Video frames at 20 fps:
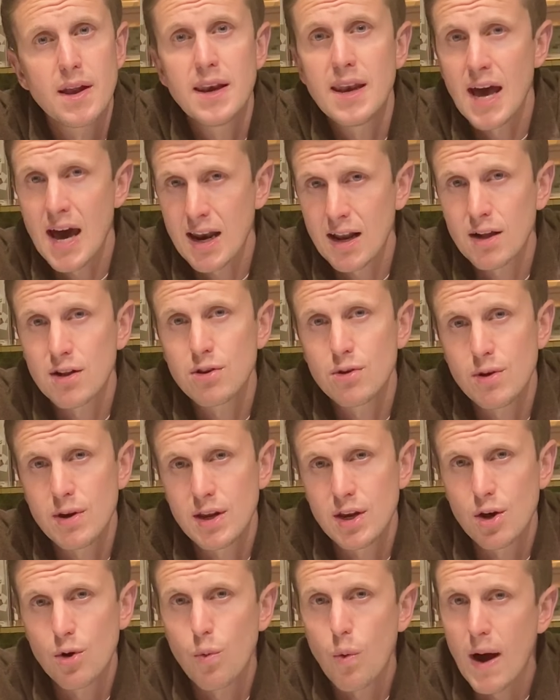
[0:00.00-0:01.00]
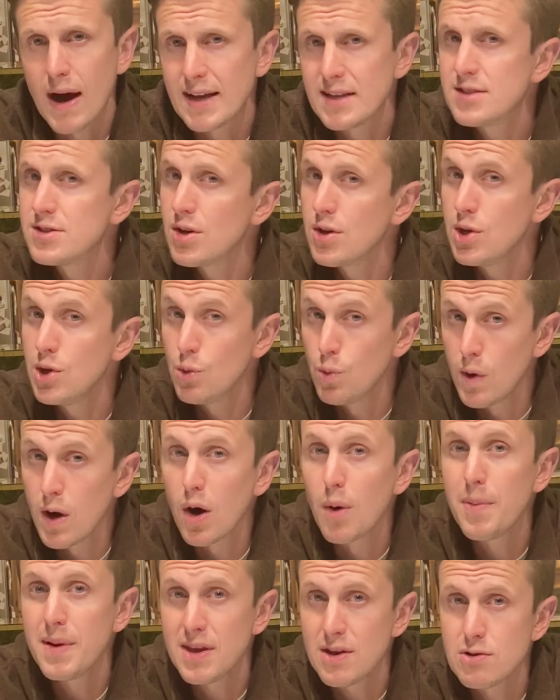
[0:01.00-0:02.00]
not including your white. So you
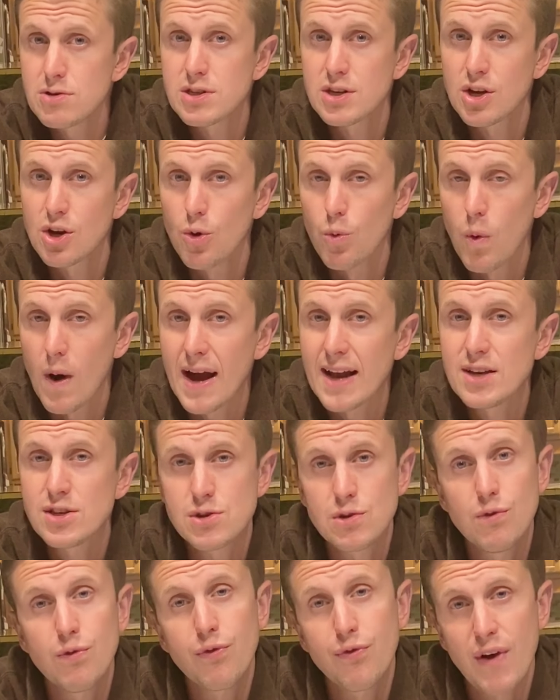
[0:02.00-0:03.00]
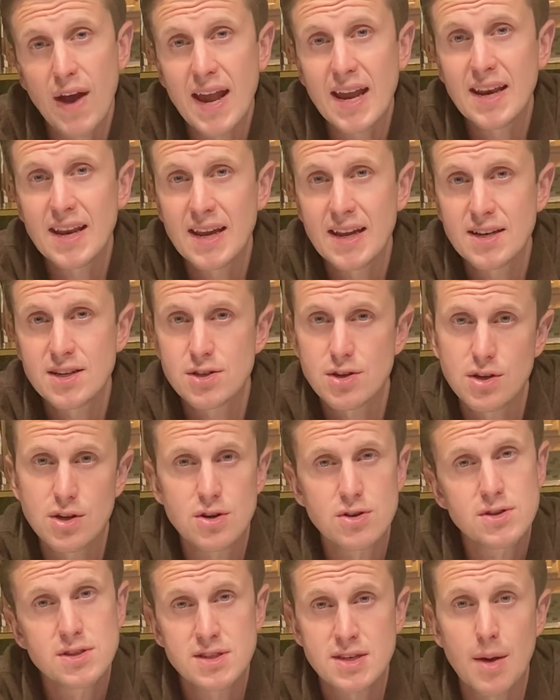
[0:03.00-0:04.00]
will be using your white to fade
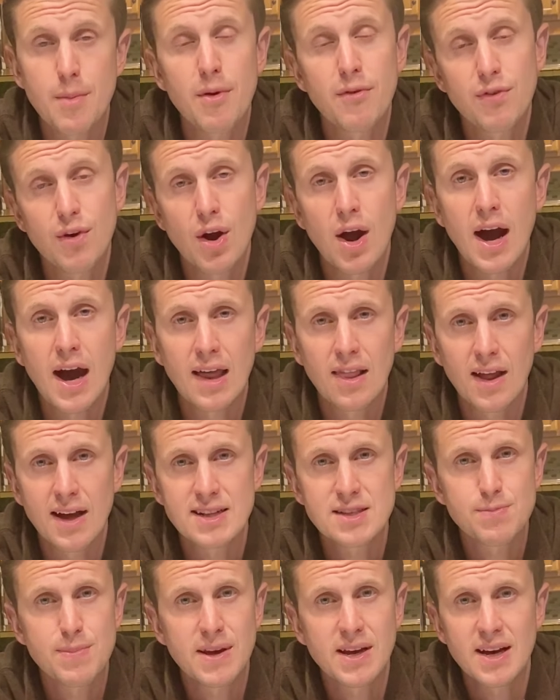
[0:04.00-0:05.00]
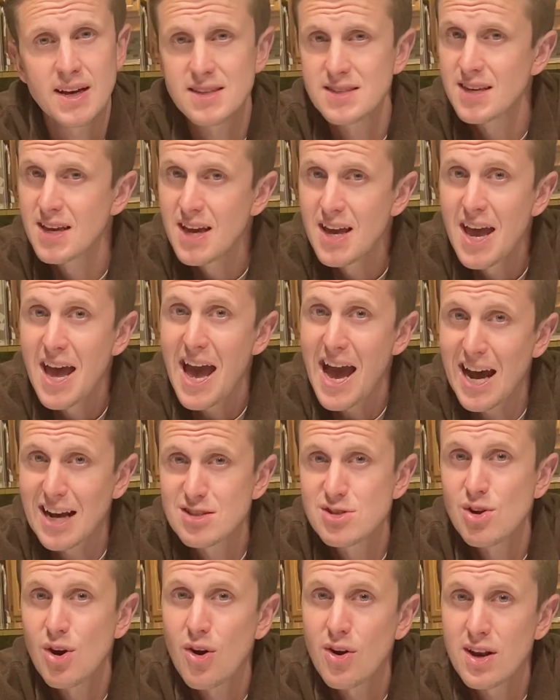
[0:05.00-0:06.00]
into some of your highlights, because
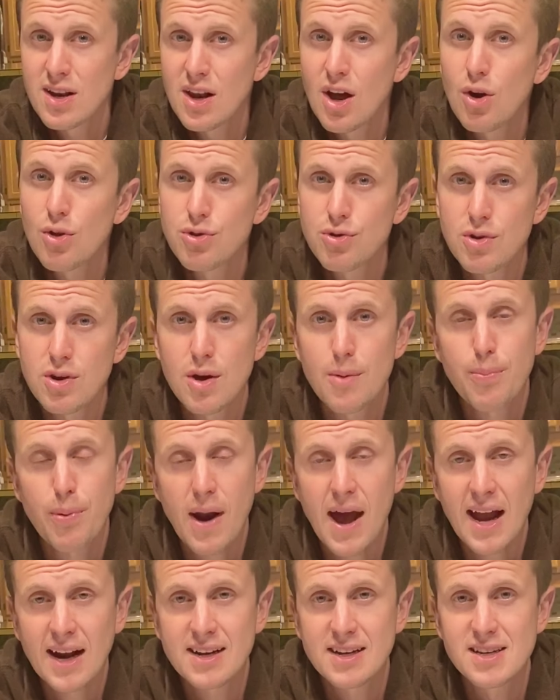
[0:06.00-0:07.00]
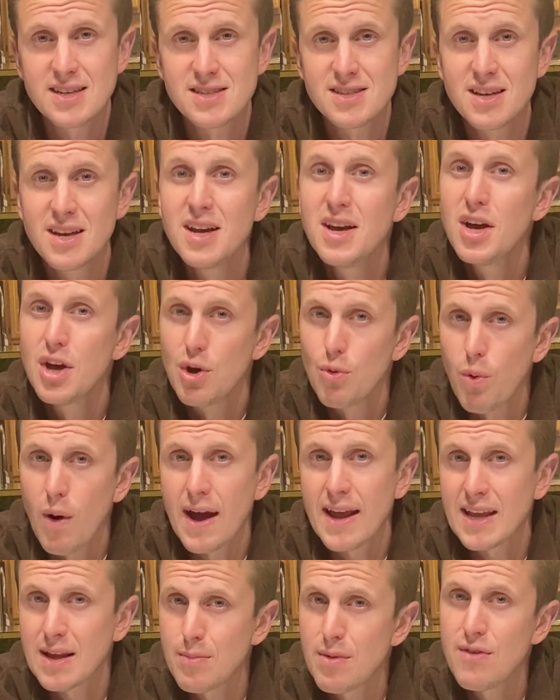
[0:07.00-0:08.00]
as you already know through your practice,
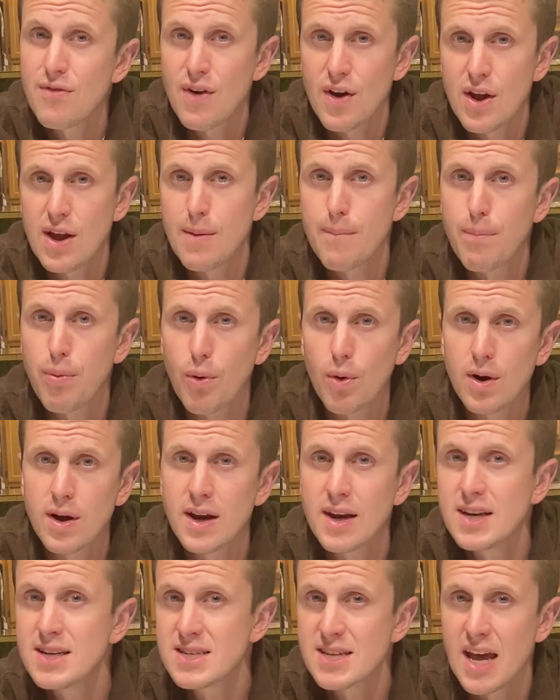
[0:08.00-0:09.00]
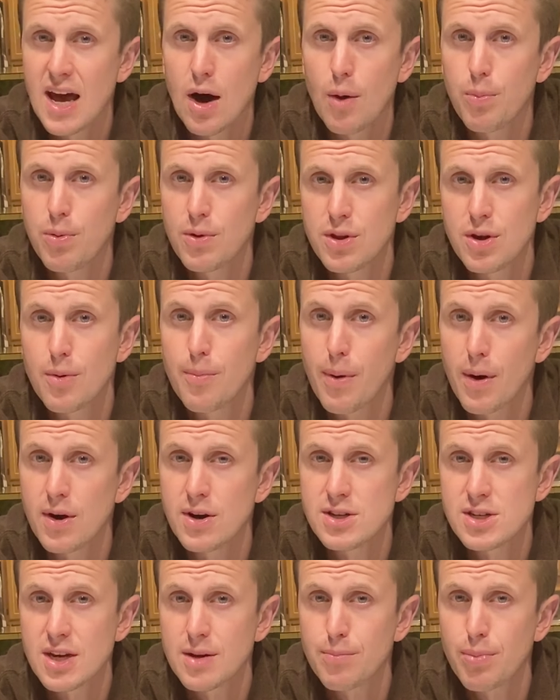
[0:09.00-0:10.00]
white can be very important to help with your
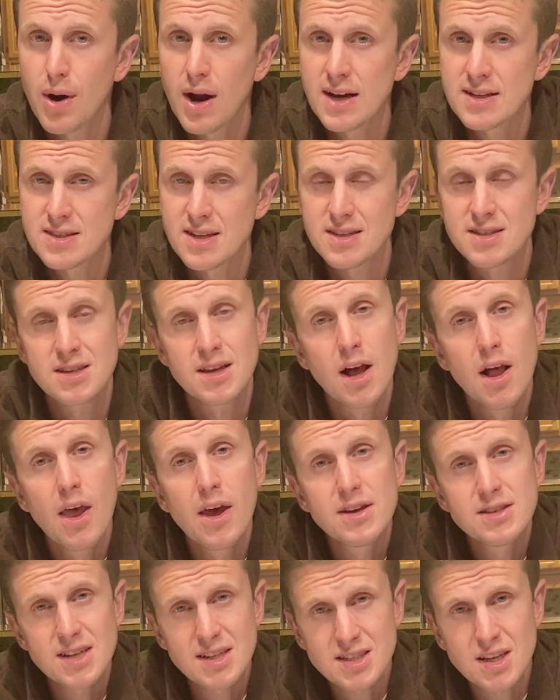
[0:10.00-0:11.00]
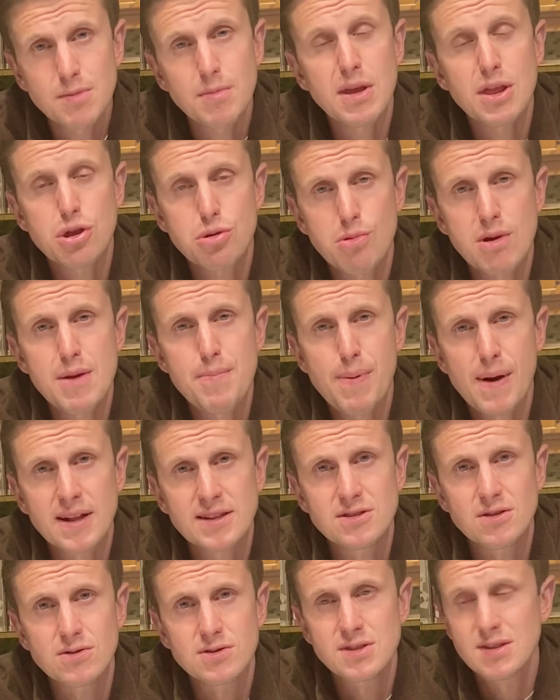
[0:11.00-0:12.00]
burnishing process. So it's gonna be 3
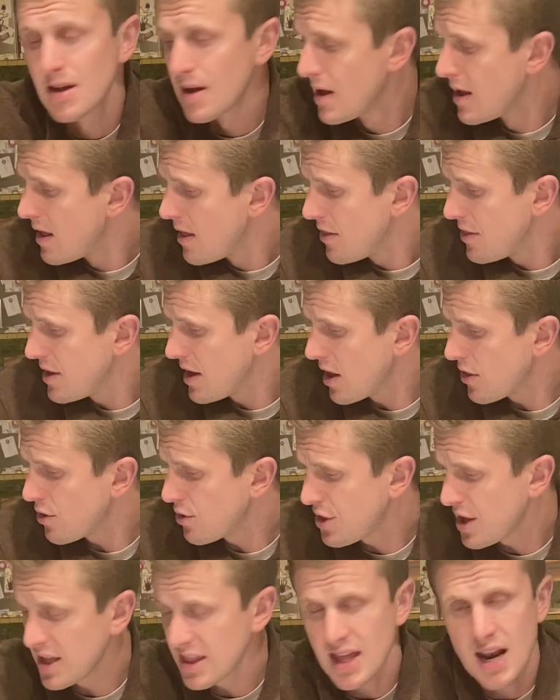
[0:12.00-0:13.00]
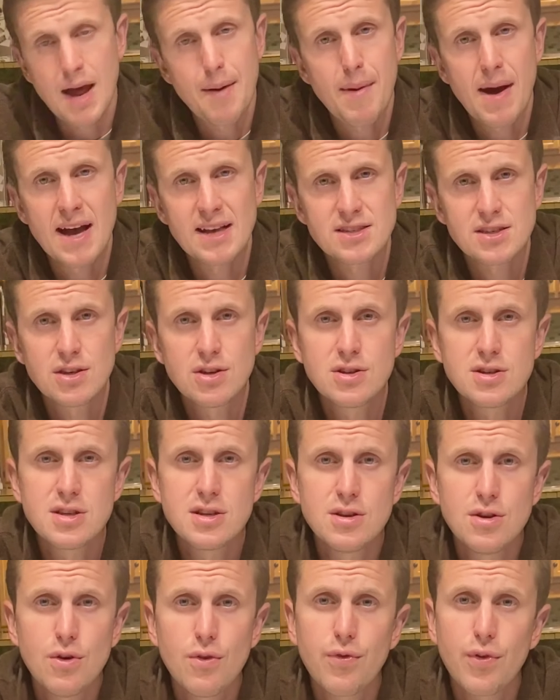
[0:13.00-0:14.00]
pencils. The other thing that I'm asking you to
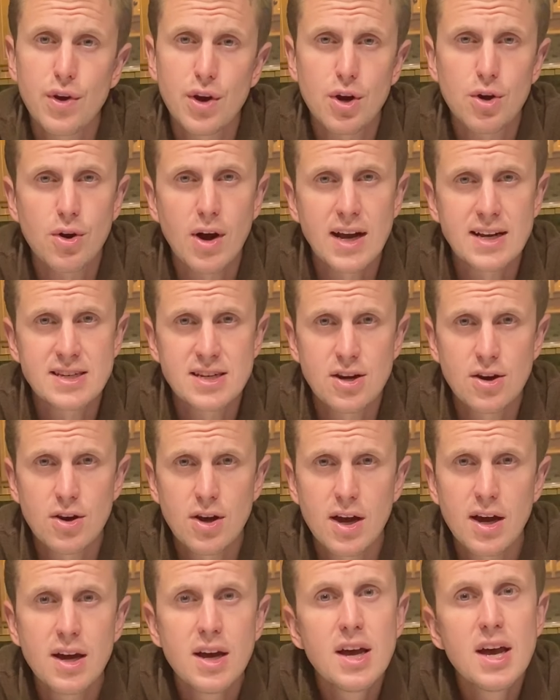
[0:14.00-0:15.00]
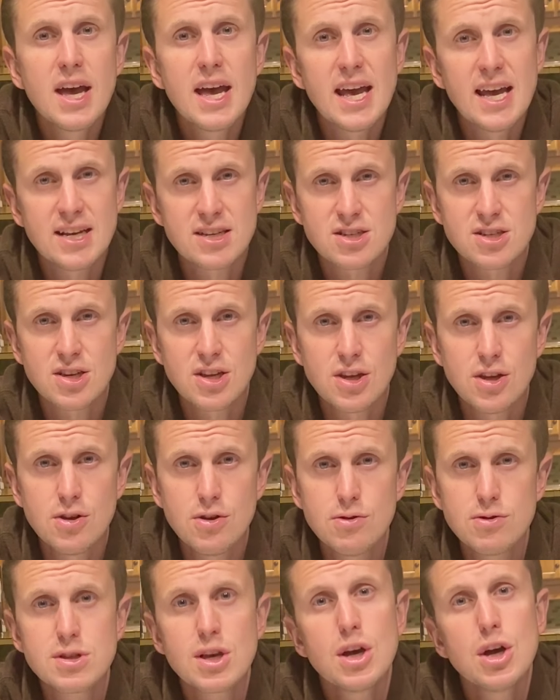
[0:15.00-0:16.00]
do for your criteria is to
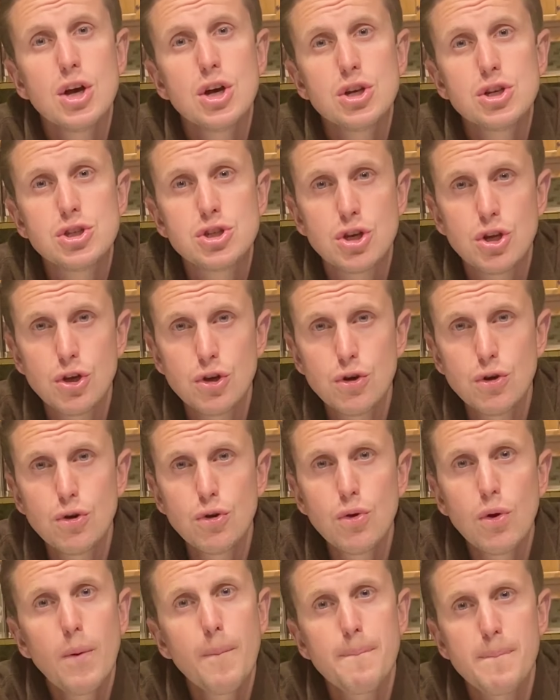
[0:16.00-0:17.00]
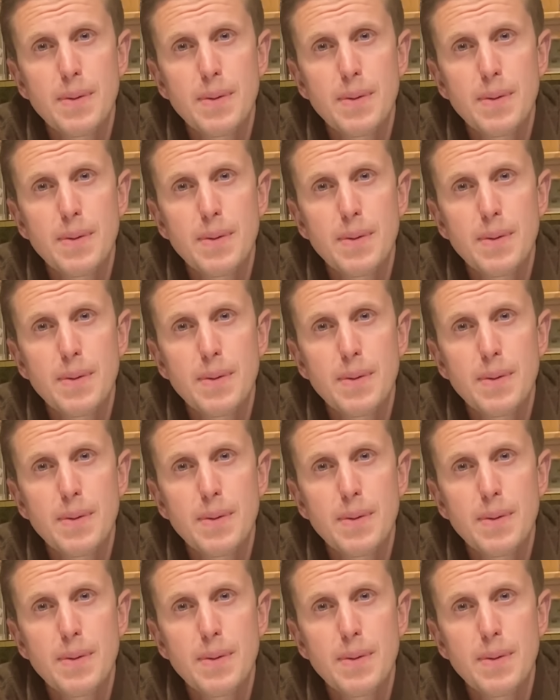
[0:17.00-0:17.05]
use 2